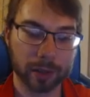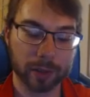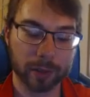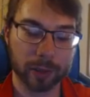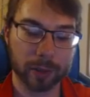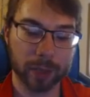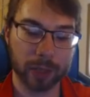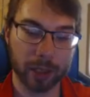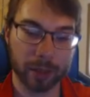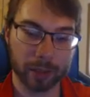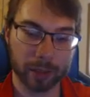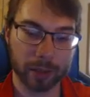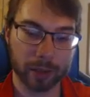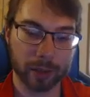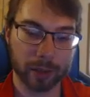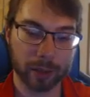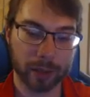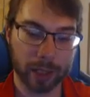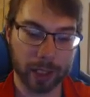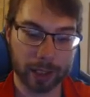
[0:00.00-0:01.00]
We would be able to
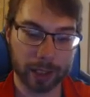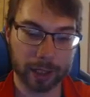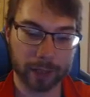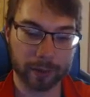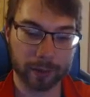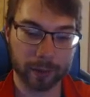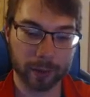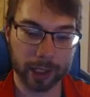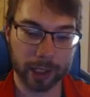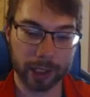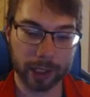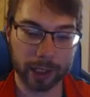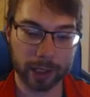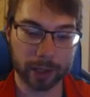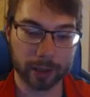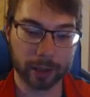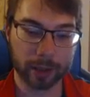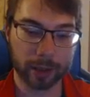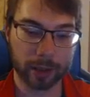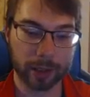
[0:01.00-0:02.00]
do that if we
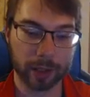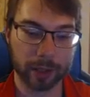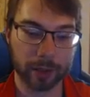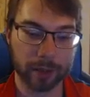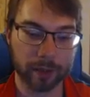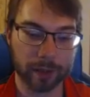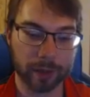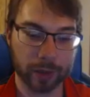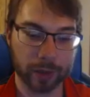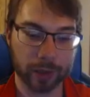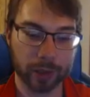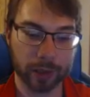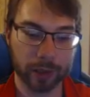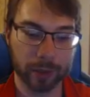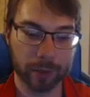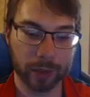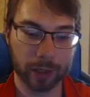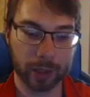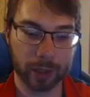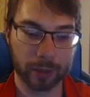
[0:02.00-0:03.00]
Neos Fusion,
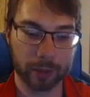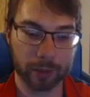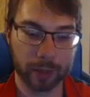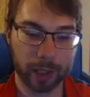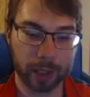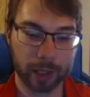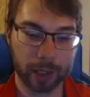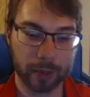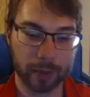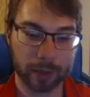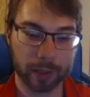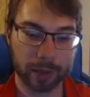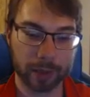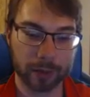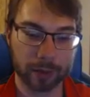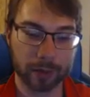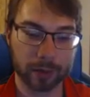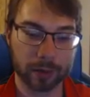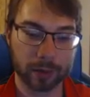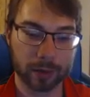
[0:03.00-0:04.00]
but we're not going
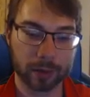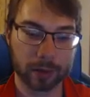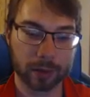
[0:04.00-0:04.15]
to.